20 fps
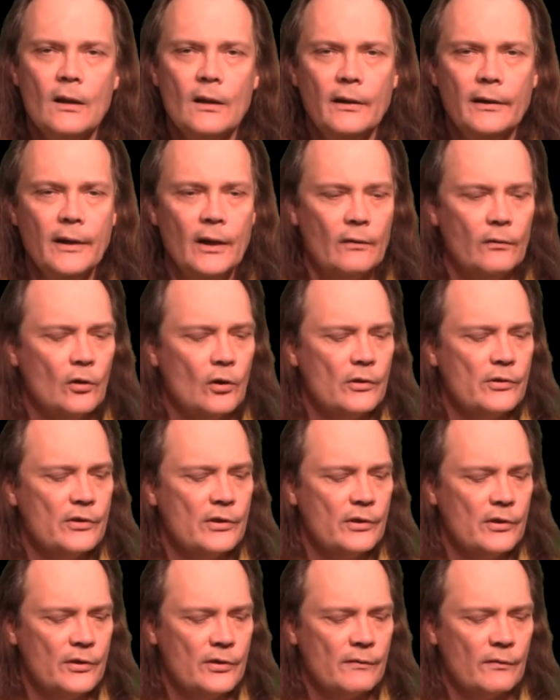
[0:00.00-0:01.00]
now of course
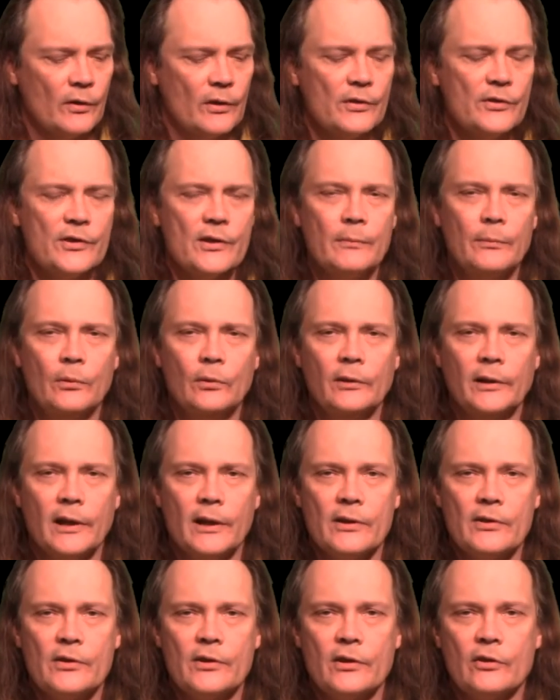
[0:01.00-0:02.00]
this is a very simple
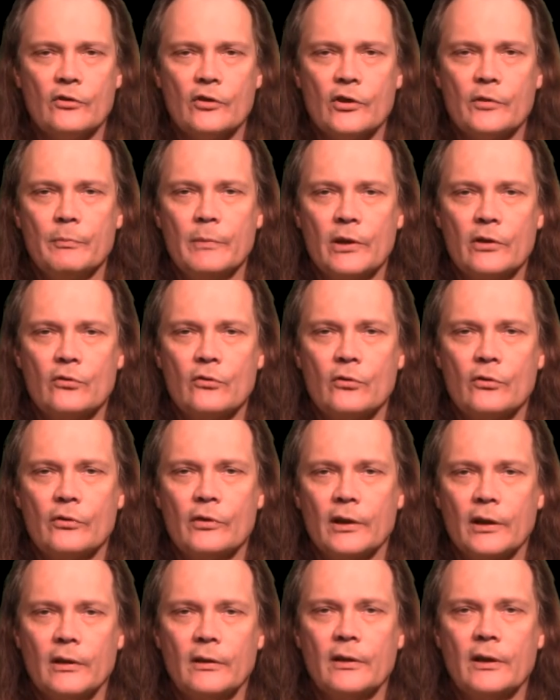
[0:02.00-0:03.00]
test it just makes sure
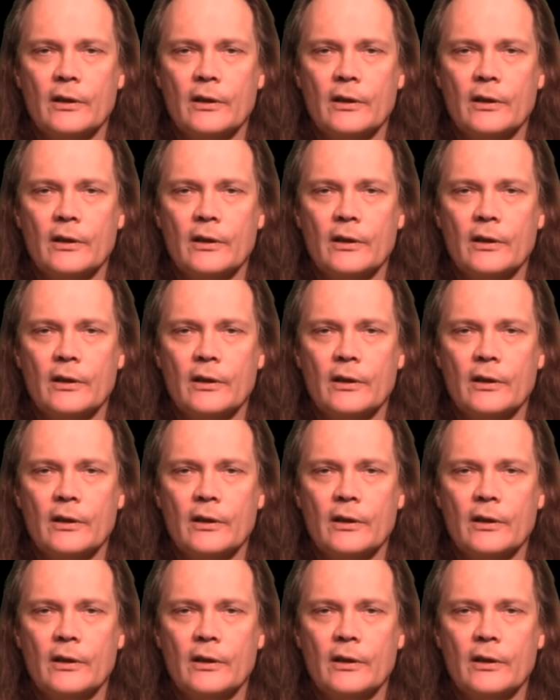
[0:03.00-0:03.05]
that it